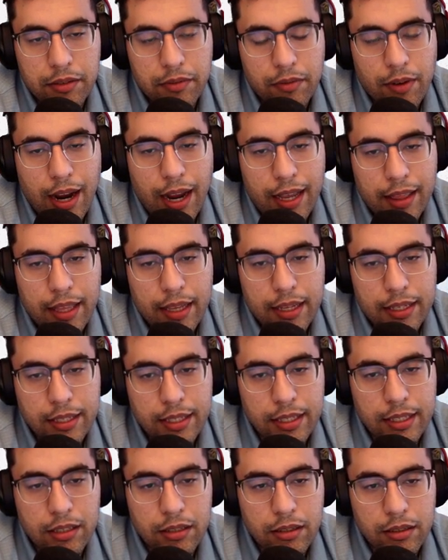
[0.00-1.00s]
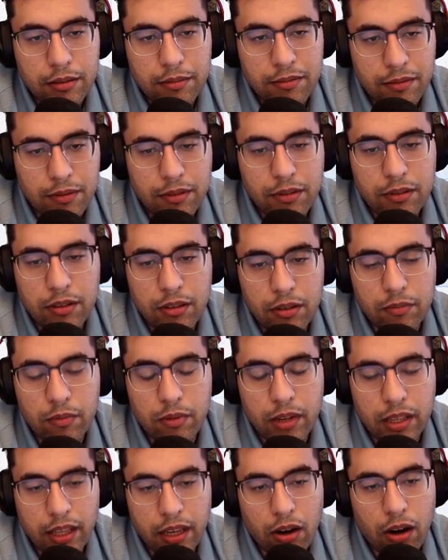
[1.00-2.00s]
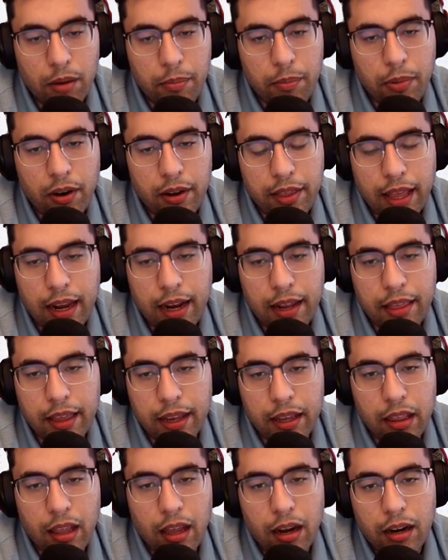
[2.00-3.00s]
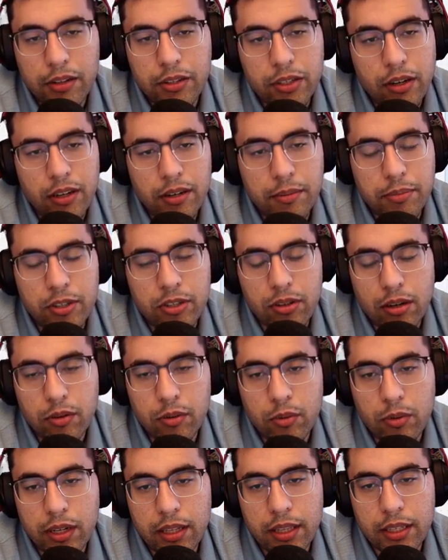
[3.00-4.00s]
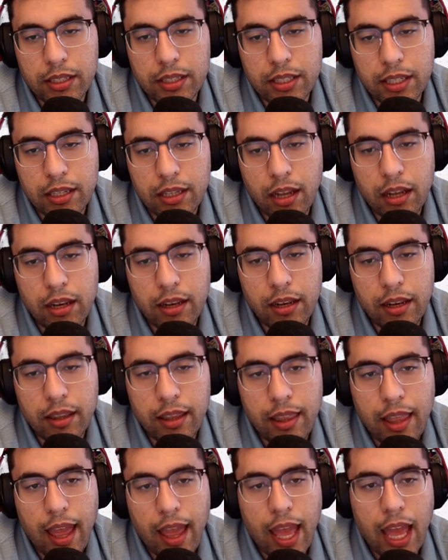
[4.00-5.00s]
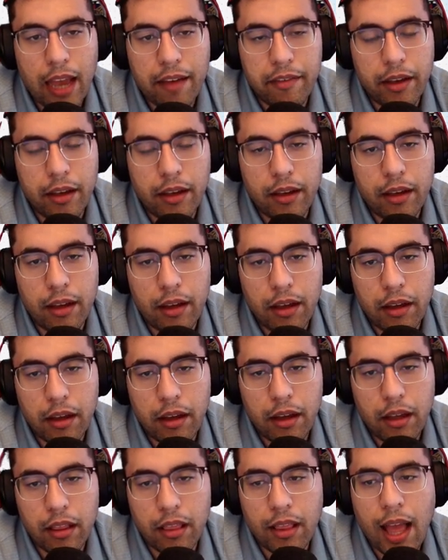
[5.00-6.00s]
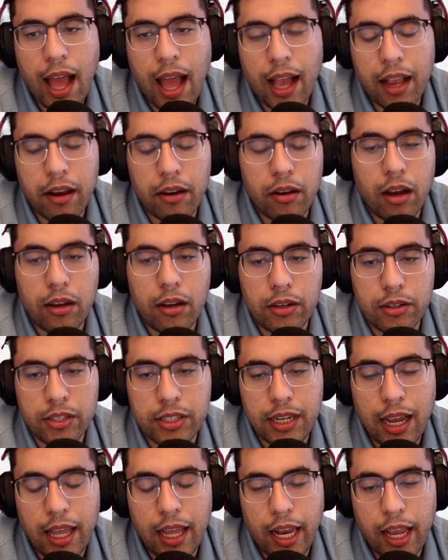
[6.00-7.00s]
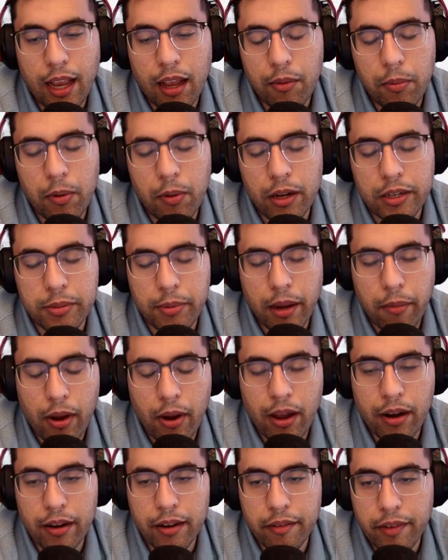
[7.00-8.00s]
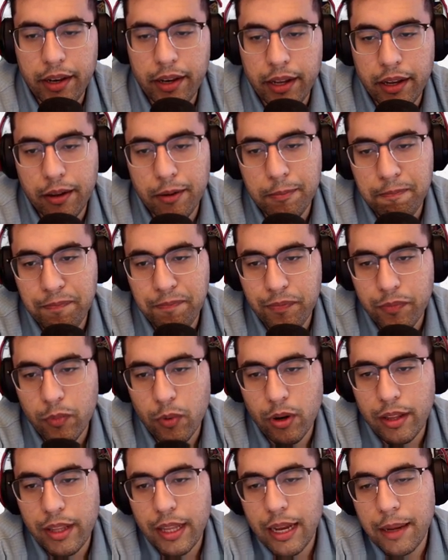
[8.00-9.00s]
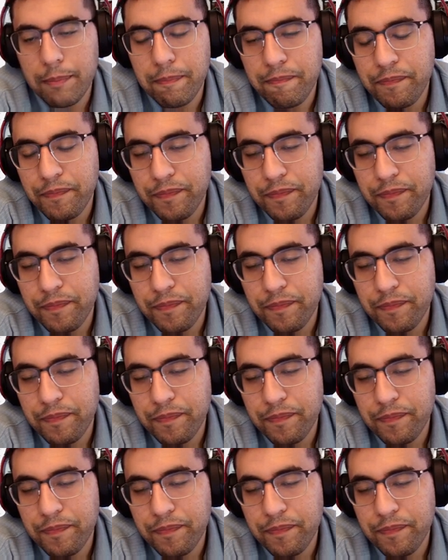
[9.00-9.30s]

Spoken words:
right? This is the really hard part that I think a lot of startups struggle with, is they have a lack or understanding. I would watch my product video more on that.